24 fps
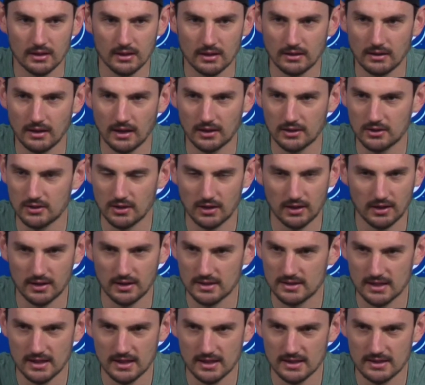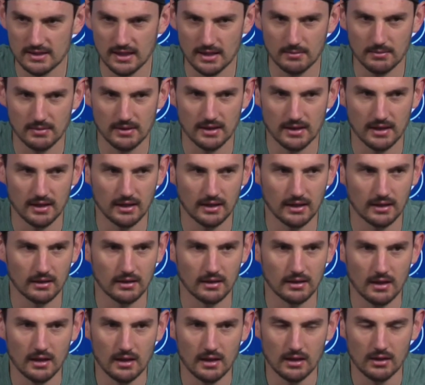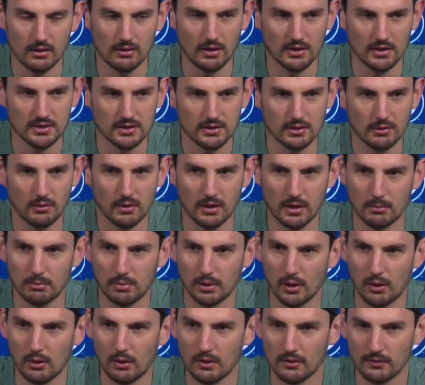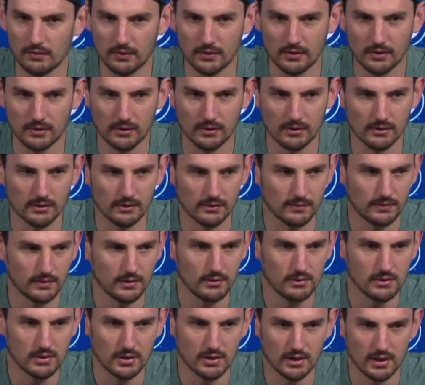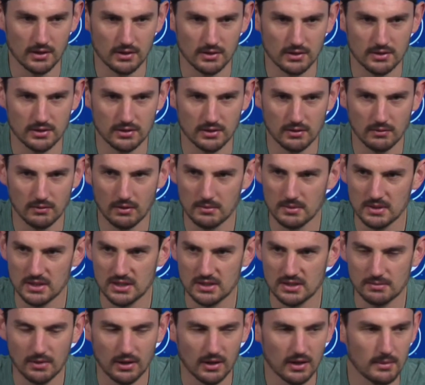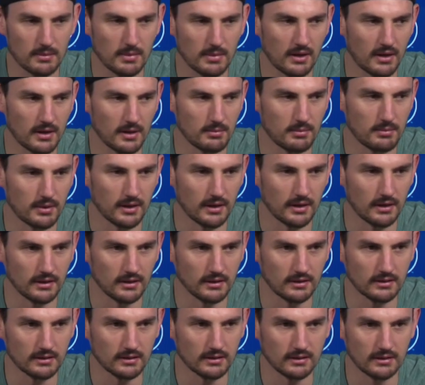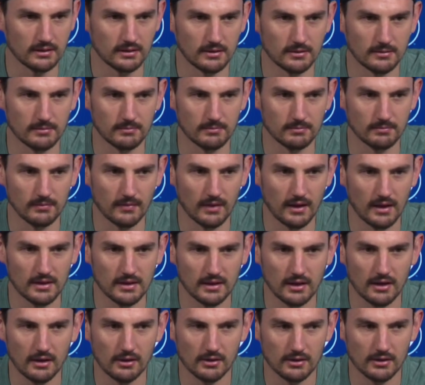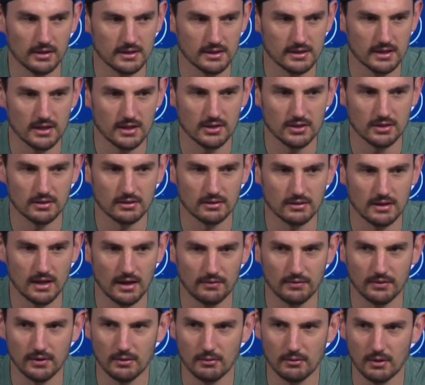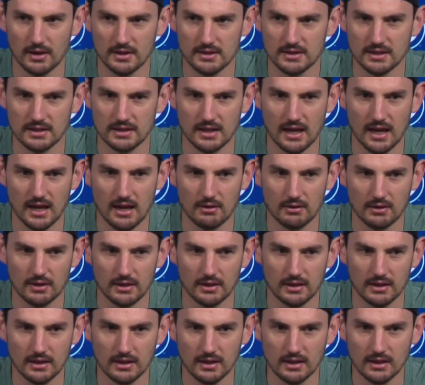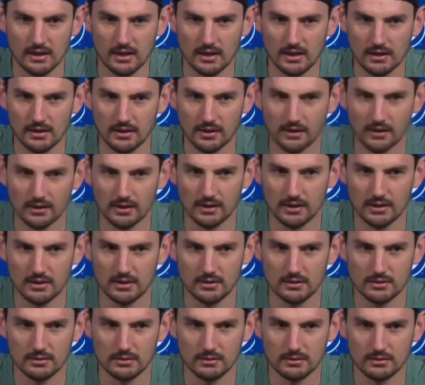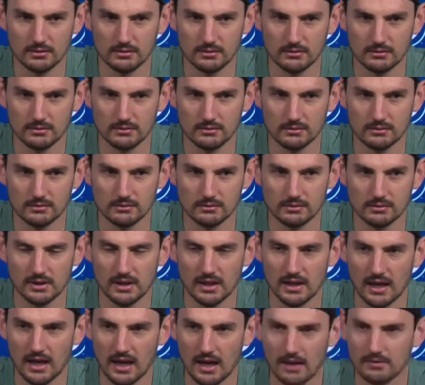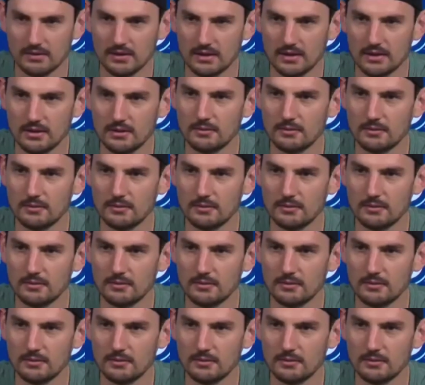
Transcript: next year I'm going to say the same thing. And you also don't want to blow it for future years, so you want to be smart about it. But I think our organization definitely wants it now, and they're going to do what they have to do.